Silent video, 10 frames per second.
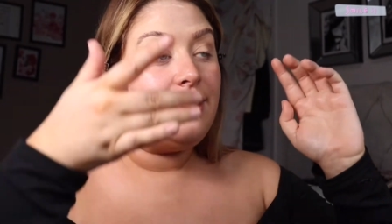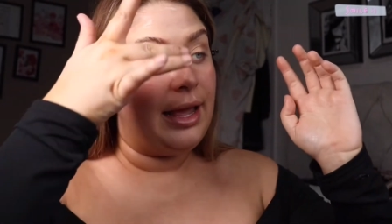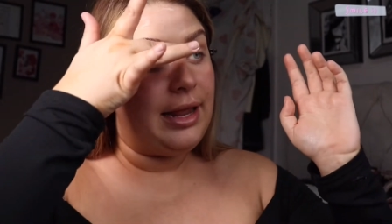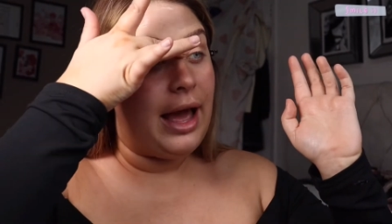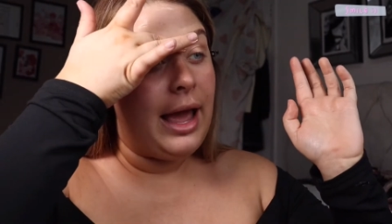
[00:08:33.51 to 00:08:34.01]

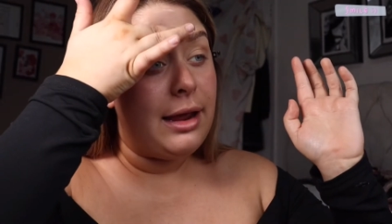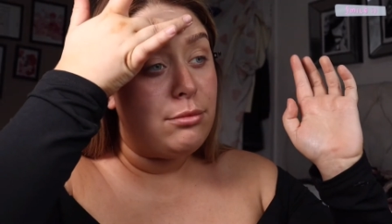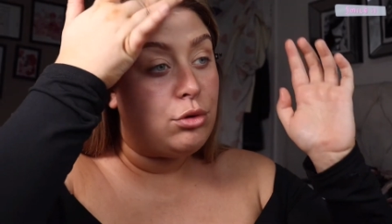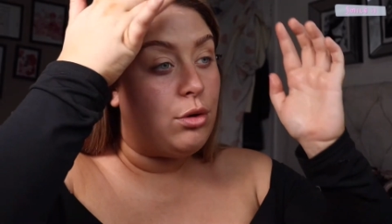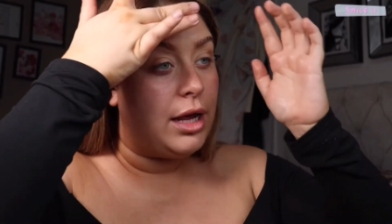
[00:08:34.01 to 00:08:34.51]
Like, I
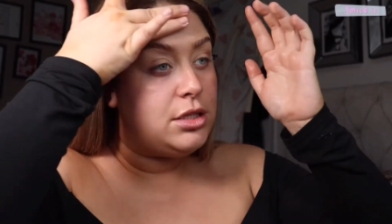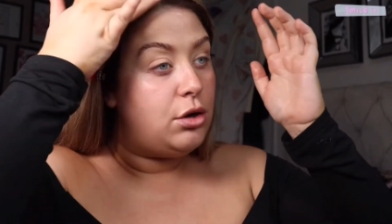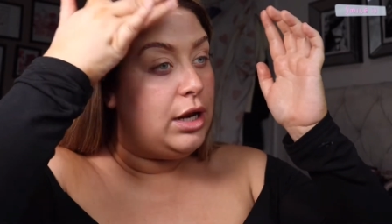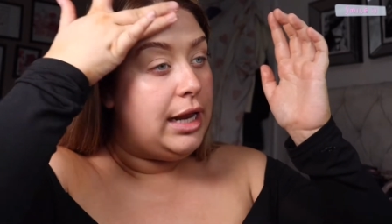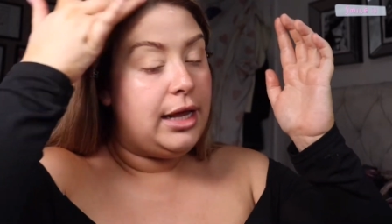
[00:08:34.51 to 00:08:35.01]
am quite
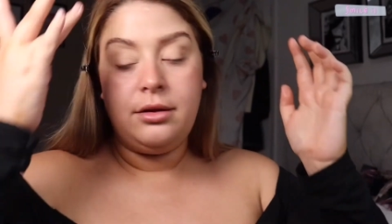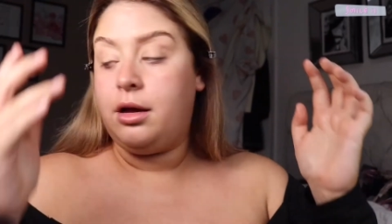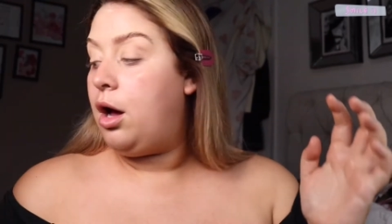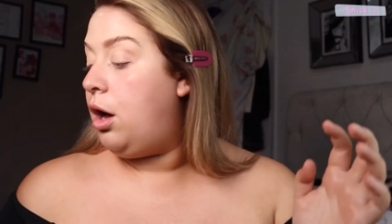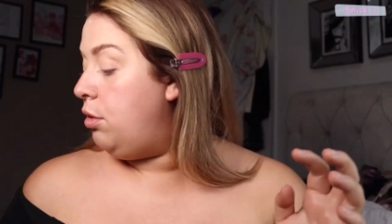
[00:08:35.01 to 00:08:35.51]
oily.
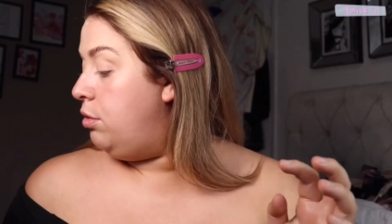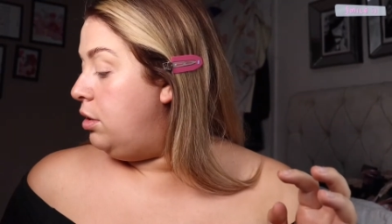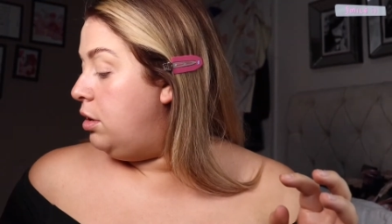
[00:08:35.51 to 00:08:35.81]
Oh,